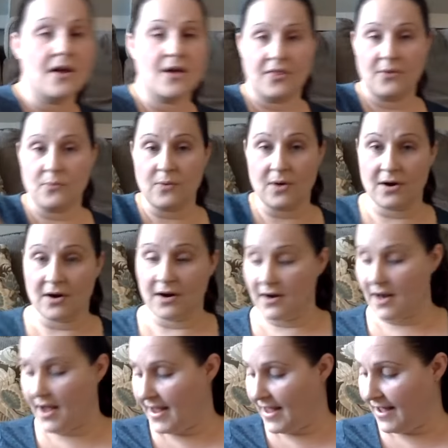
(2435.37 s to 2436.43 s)
the word
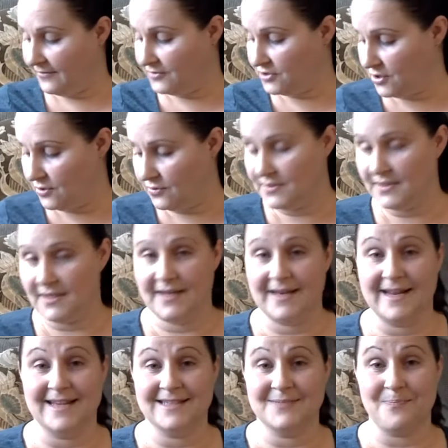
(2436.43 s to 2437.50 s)
I have chosen
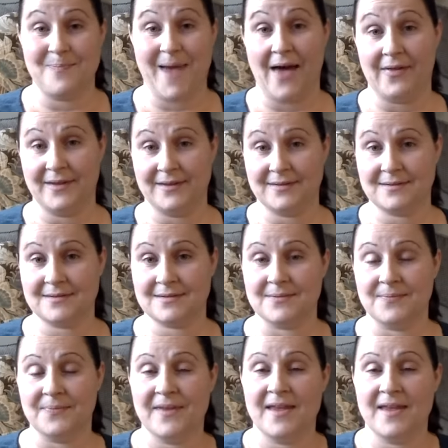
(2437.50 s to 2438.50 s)
is balance.